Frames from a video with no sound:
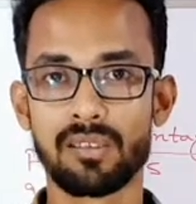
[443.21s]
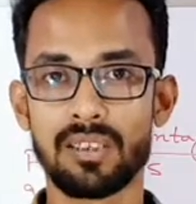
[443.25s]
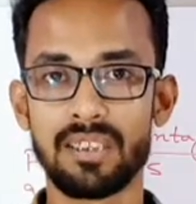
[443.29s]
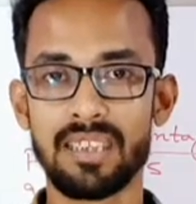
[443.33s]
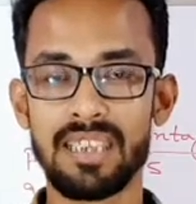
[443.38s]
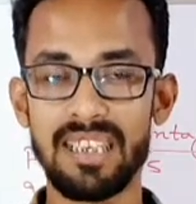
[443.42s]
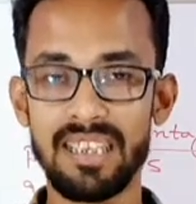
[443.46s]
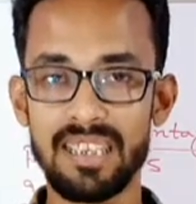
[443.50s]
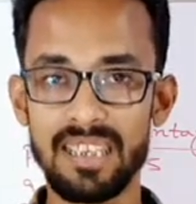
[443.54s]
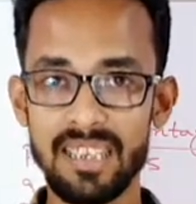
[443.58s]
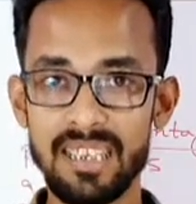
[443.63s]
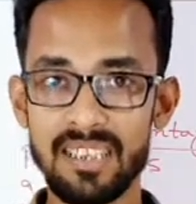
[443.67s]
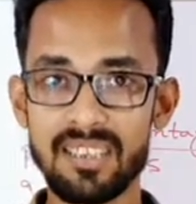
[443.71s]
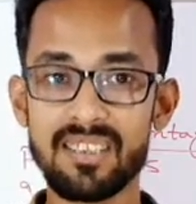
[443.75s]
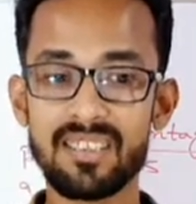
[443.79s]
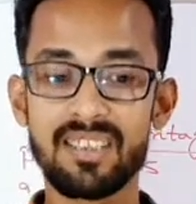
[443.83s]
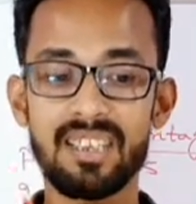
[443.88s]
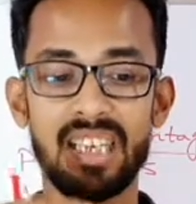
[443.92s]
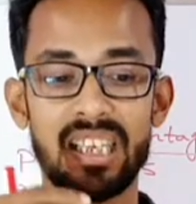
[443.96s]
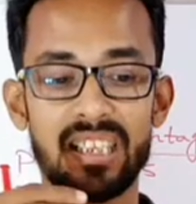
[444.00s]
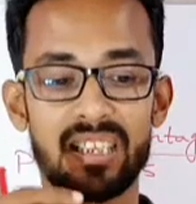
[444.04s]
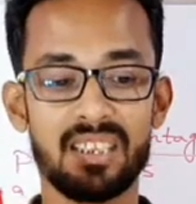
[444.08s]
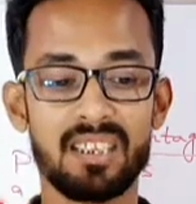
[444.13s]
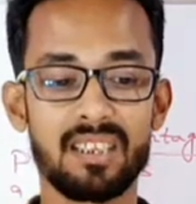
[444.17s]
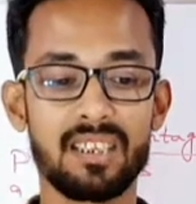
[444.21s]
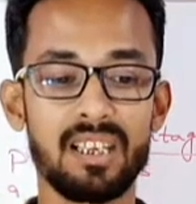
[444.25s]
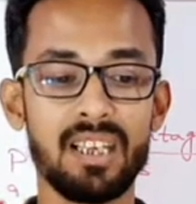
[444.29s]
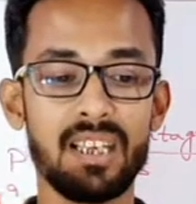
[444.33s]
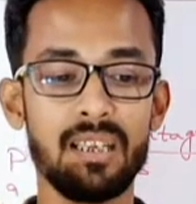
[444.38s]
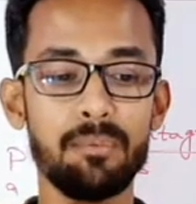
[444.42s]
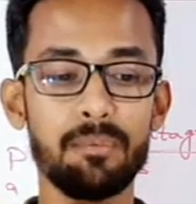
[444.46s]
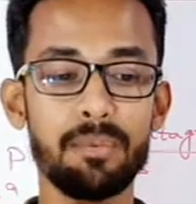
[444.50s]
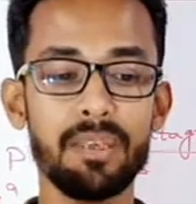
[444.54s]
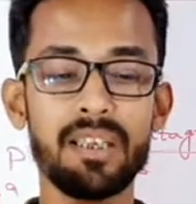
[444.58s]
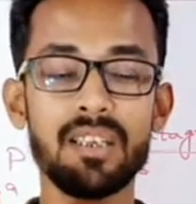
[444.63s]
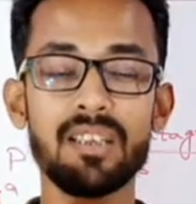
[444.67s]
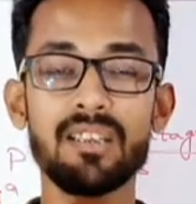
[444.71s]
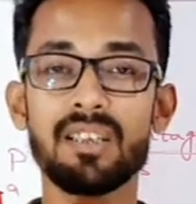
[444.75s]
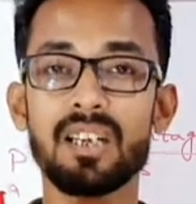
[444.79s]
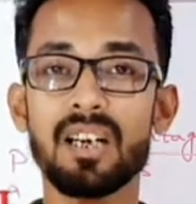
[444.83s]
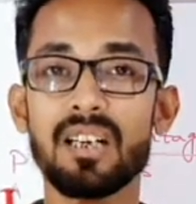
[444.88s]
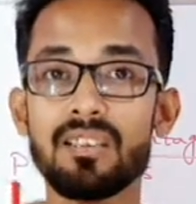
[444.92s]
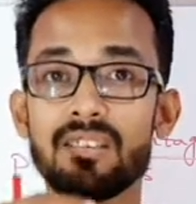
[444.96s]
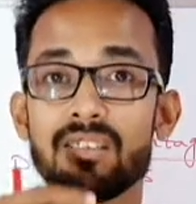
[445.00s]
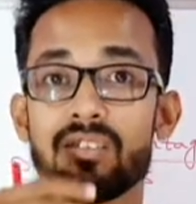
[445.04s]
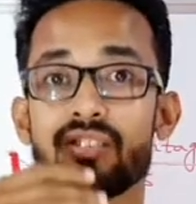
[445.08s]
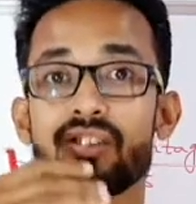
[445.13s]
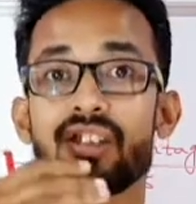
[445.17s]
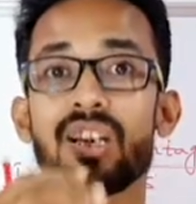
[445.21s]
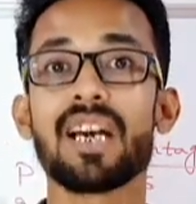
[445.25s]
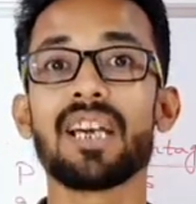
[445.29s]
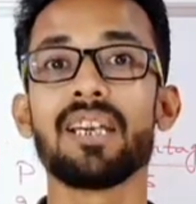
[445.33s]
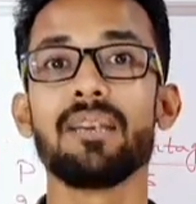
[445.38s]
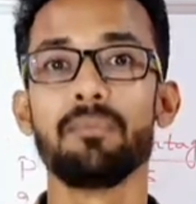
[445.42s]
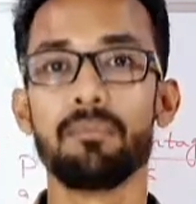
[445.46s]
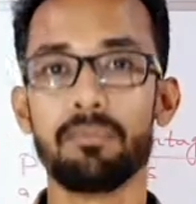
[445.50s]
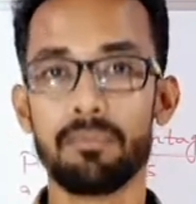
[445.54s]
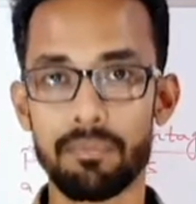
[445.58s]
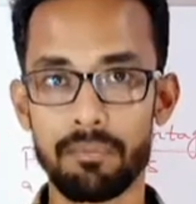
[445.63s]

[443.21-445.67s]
It is describing the tribe.